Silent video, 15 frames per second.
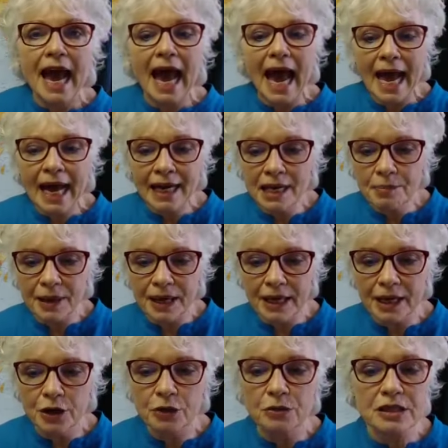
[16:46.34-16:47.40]

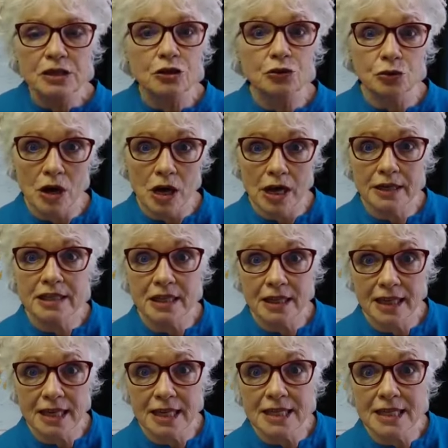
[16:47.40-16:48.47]
anybody who is drawn to
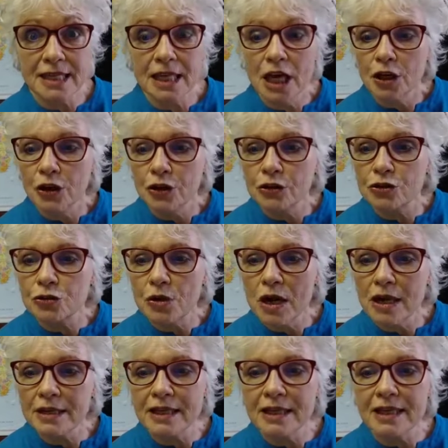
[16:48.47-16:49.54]
this, you're
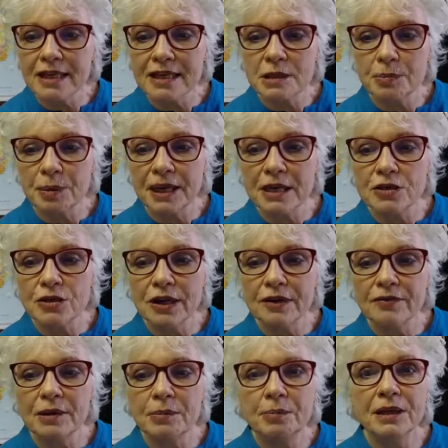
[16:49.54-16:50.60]
drawn to this because you have
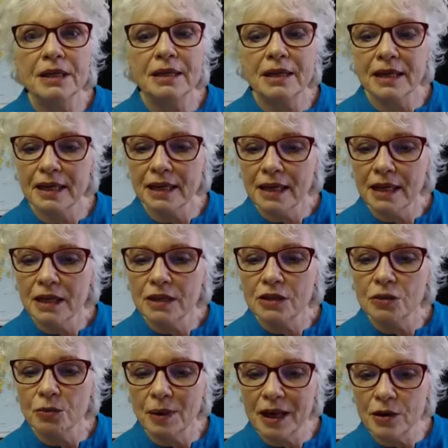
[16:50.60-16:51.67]
the ability, right?